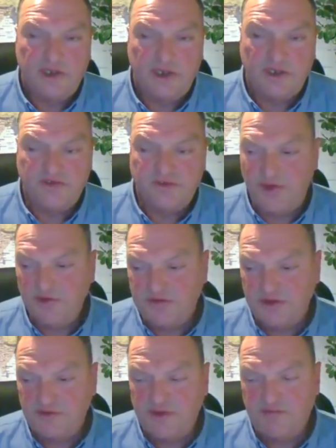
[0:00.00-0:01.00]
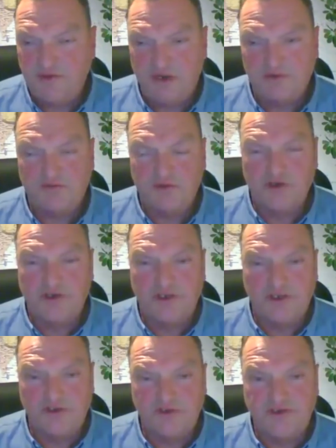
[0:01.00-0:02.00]
as opposed to the people I was working
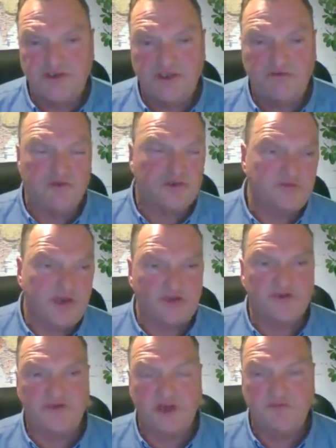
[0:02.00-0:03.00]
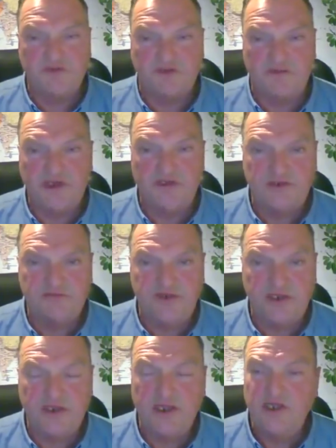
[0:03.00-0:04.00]
in the city, which are about the same sort of age as
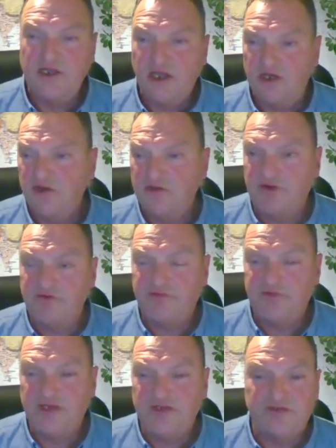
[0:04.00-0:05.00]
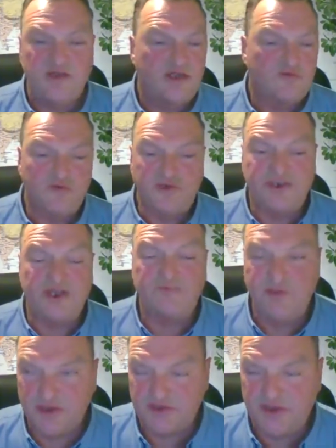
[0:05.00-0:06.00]
me. A lot of my friends were dead
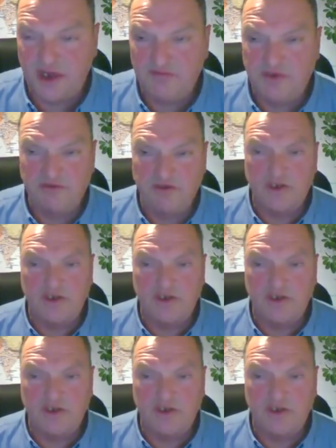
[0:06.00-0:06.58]
by the time they were early